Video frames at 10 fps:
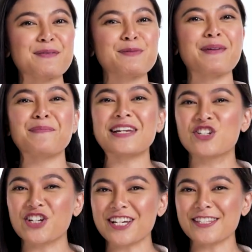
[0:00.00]
Teams may be
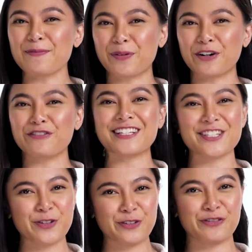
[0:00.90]
just the perfect
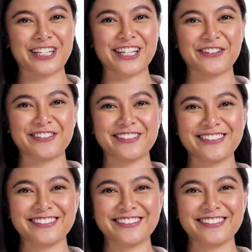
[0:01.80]
tool for you.